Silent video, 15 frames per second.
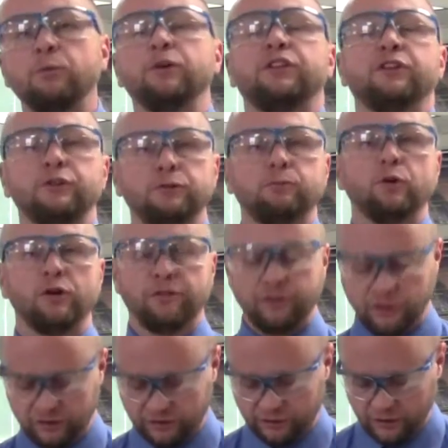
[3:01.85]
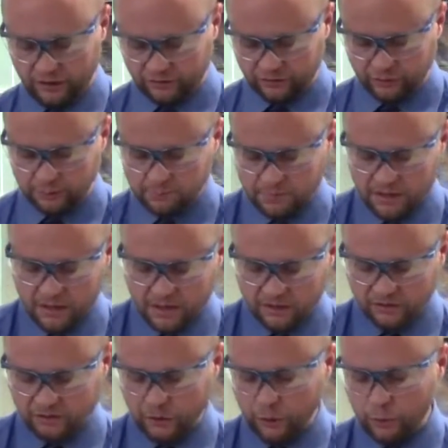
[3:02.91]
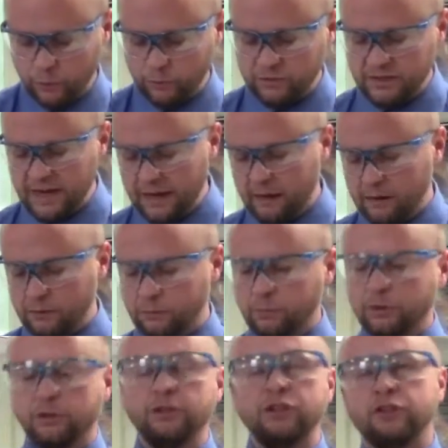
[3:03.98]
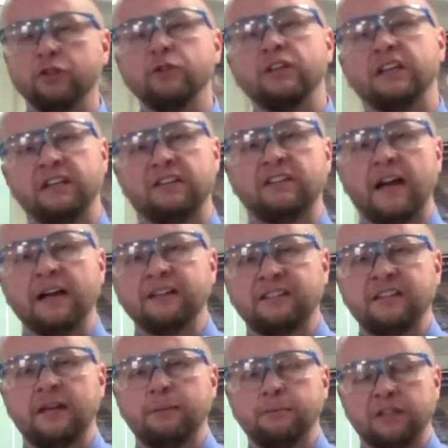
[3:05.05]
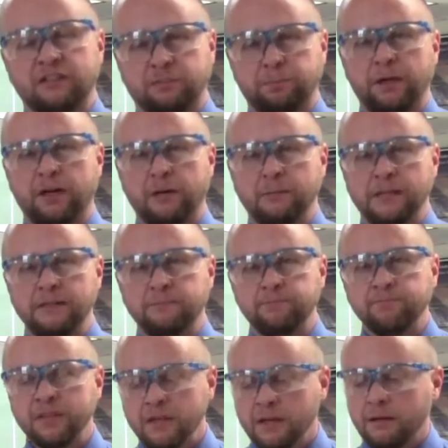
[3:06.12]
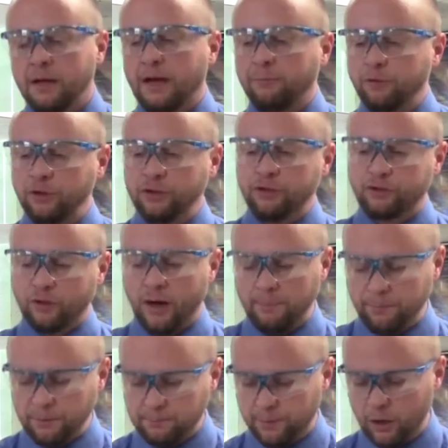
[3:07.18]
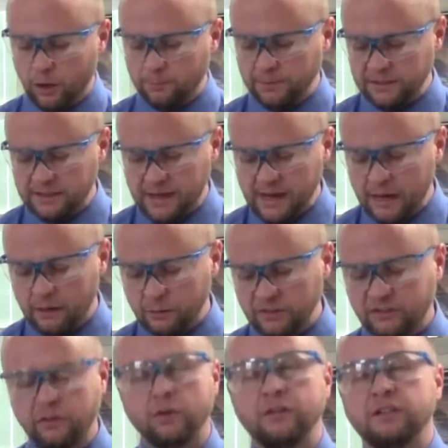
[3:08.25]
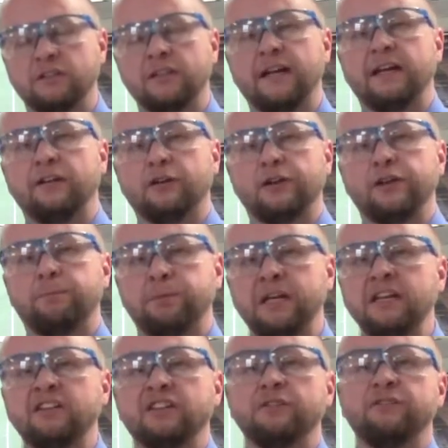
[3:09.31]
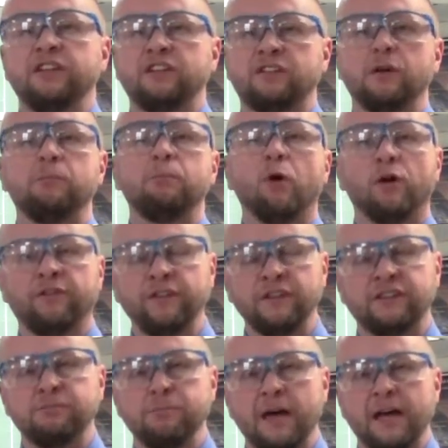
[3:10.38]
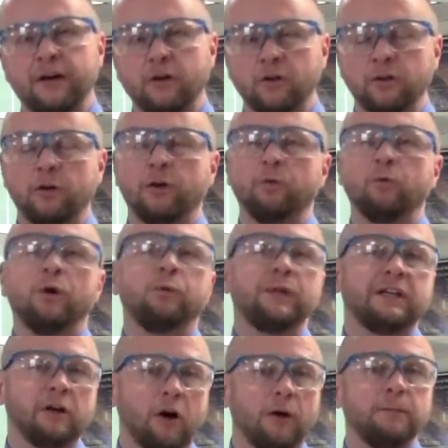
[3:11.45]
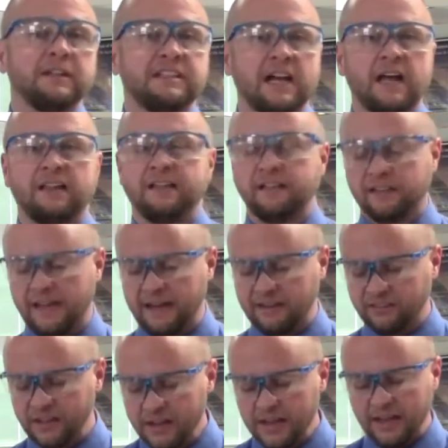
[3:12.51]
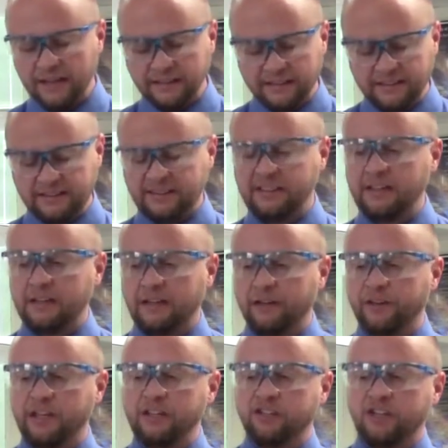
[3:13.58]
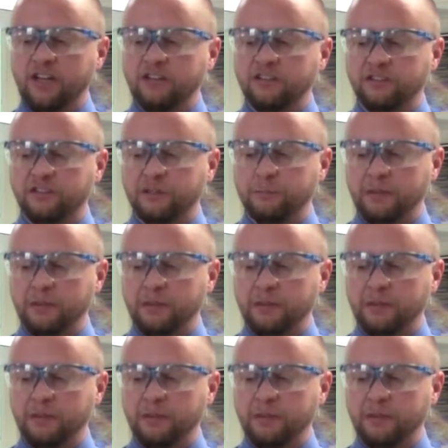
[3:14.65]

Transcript: with an amorphous structure. So now we're going to do the exact same experiment. I'm going to drop the ball, but now it's going to land on a piece of this amorphous metal, or what we call metallic glass. And let's see how that changes the